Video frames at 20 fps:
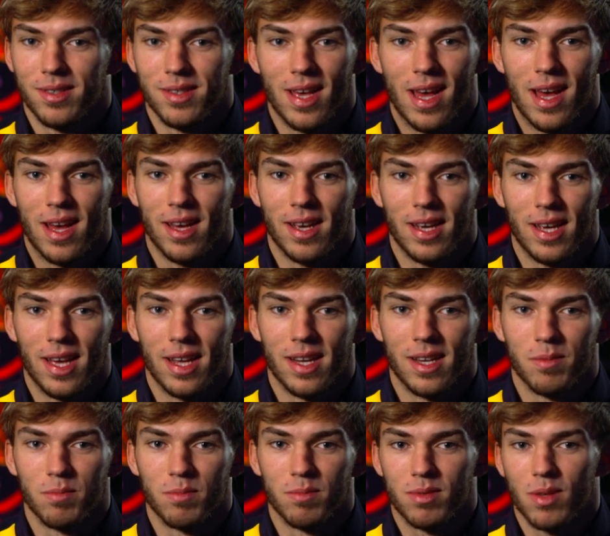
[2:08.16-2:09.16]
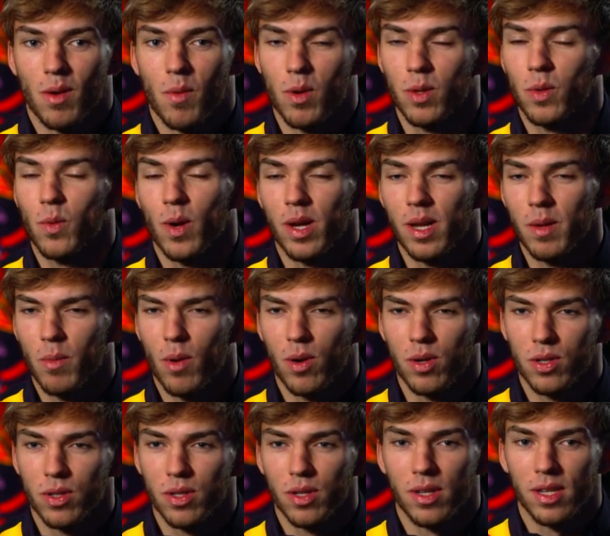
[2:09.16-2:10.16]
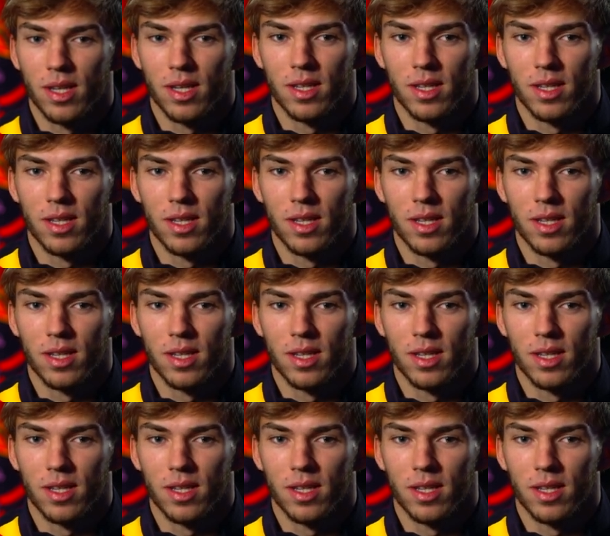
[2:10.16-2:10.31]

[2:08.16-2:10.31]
yeah, again, I'm someone quite emotional,